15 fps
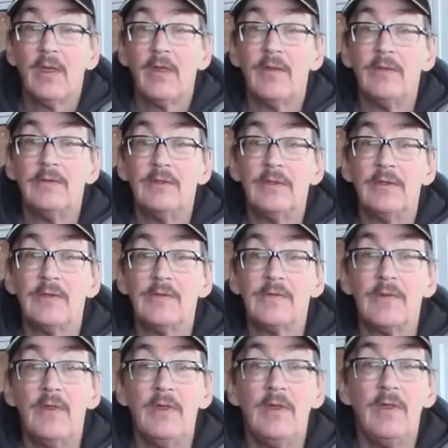that you can
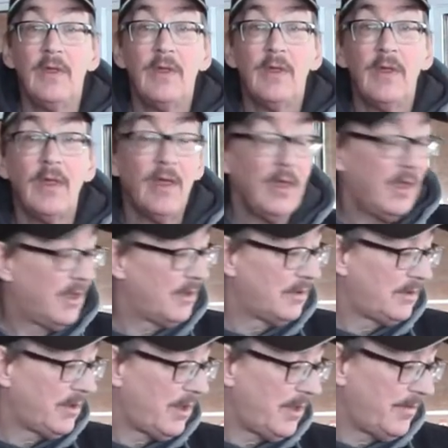see.
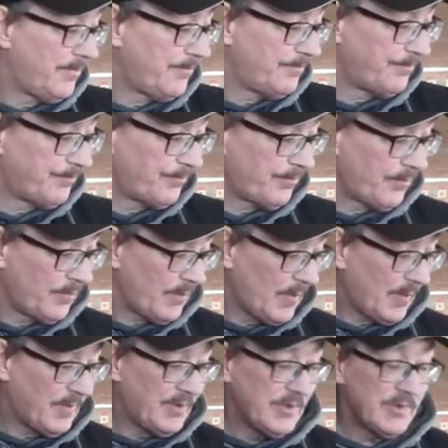And but
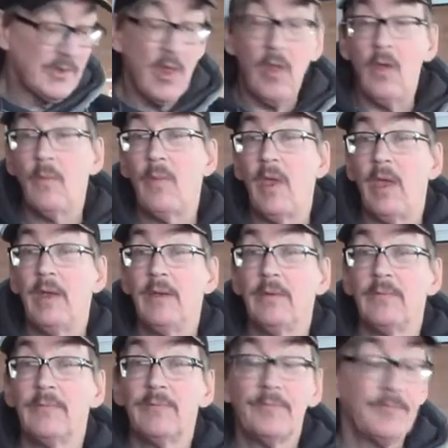this is all homemade.
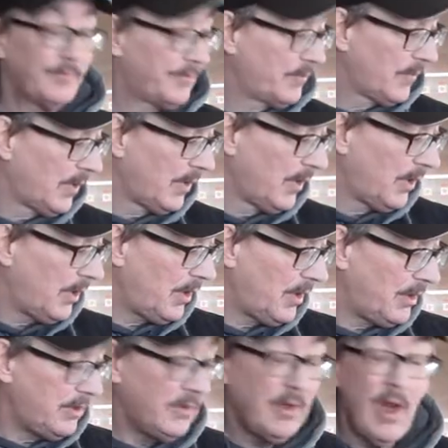
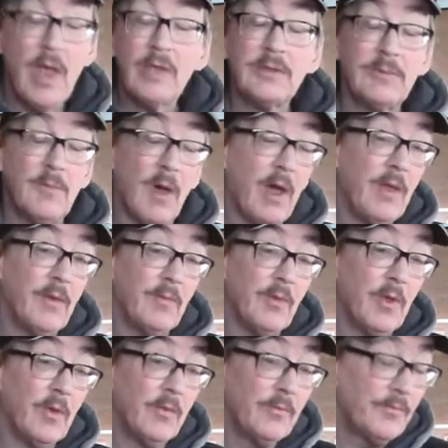You can actually buy them
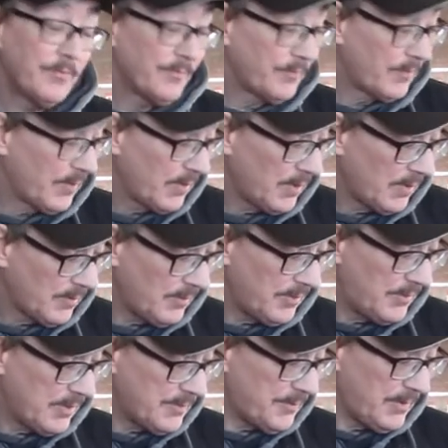though,
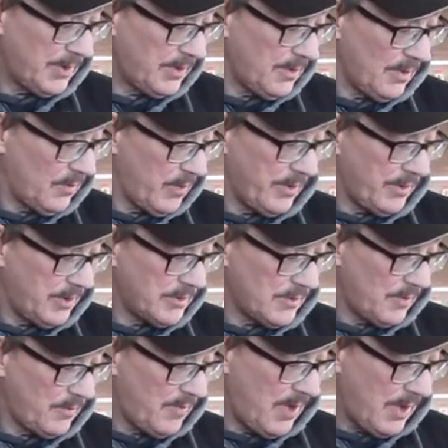but this particular one is
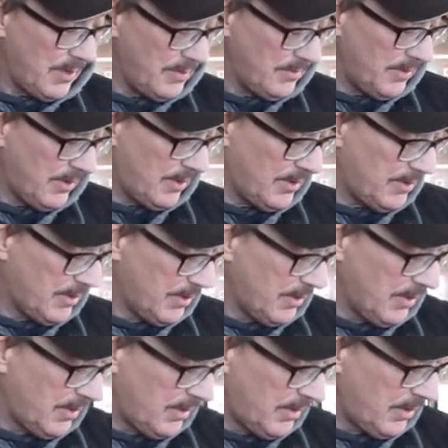homemade. And
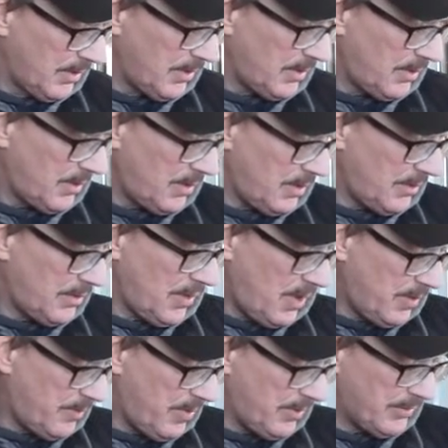I
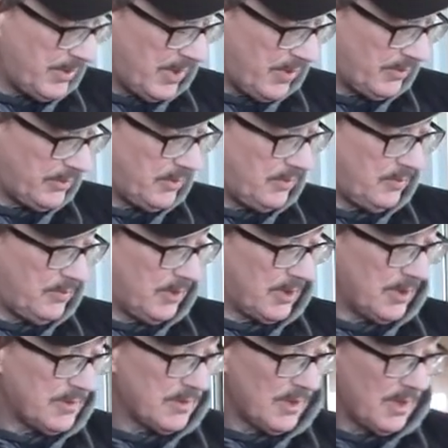talk about that too
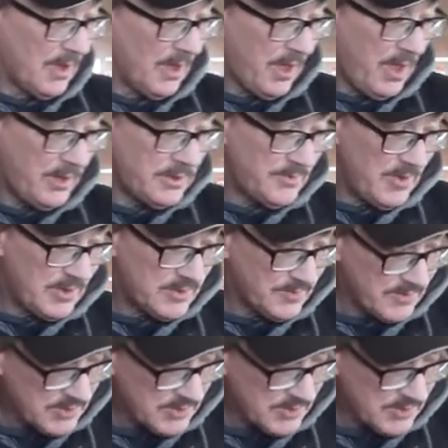because I actually made some